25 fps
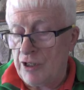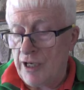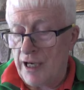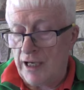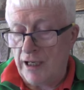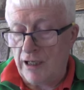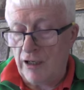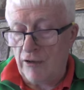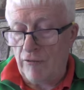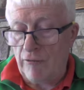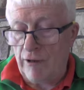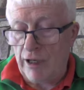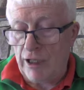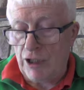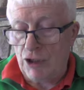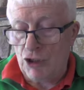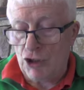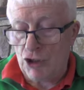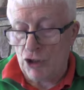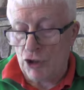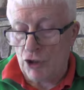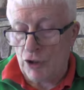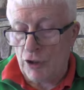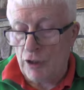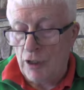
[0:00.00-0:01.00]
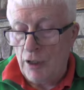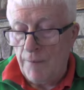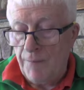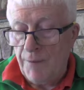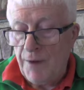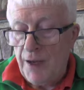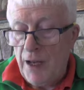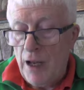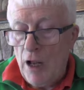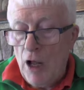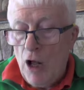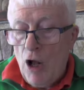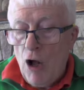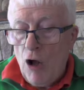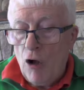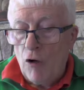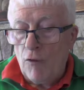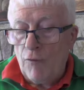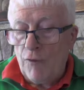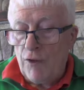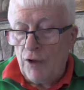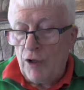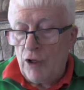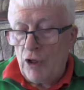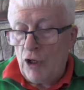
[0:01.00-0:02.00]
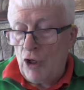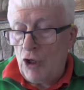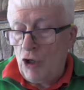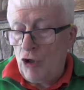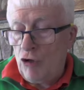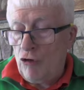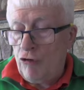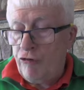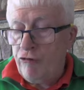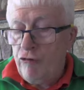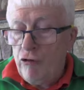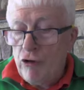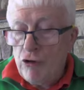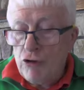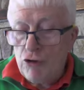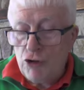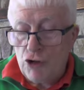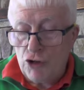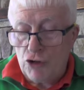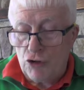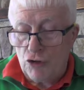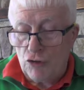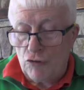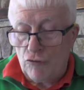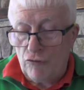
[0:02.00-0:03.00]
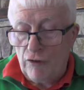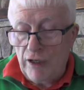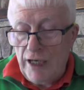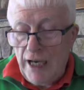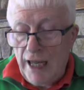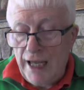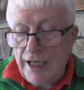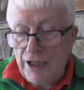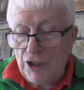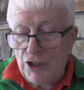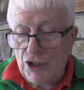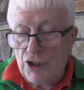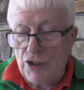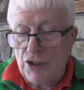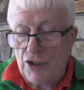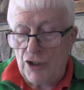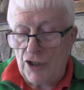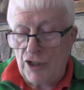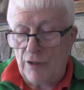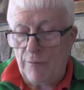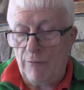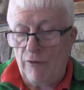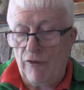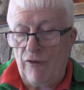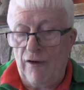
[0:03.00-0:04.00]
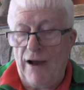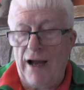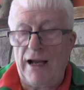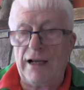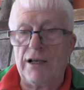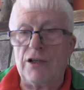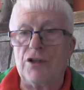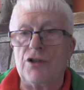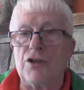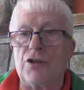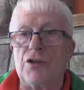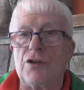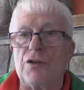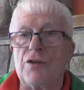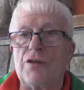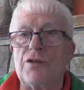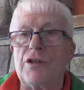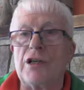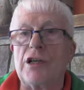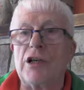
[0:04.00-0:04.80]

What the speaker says: declaration of the crucial relationship factors,